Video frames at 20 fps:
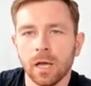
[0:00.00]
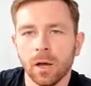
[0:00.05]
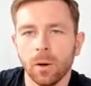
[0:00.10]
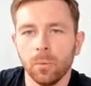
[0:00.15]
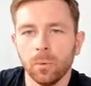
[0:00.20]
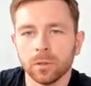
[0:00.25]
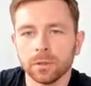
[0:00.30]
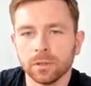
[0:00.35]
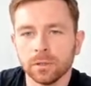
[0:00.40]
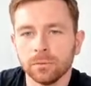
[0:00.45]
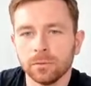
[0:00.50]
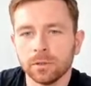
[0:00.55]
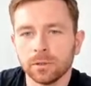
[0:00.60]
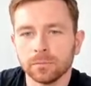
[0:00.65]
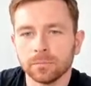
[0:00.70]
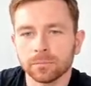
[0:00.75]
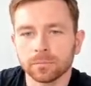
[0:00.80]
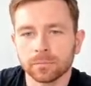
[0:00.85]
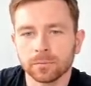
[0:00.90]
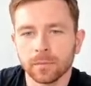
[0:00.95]

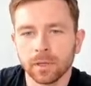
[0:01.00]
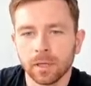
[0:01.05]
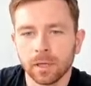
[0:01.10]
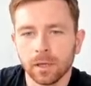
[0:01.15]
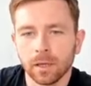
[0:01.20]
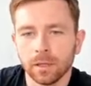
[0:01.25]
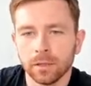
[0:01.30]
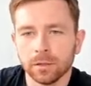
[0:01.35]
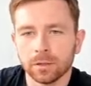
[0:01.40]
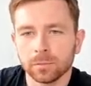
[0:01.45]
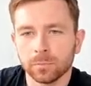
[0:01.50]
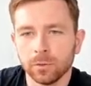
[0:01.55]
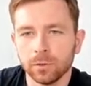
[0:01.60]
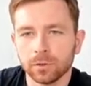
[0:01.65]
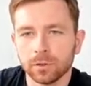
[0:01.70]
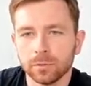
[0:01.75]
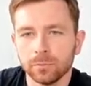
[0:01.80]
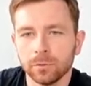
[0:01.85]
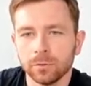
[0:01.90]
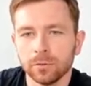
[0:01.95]
whatever is
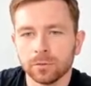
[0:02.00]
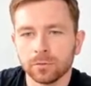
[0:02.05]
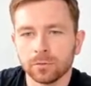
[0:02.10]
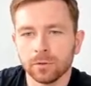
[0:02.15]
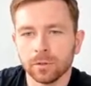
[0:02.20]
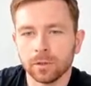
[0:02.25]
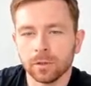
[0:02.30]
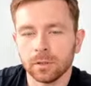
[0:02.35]
possible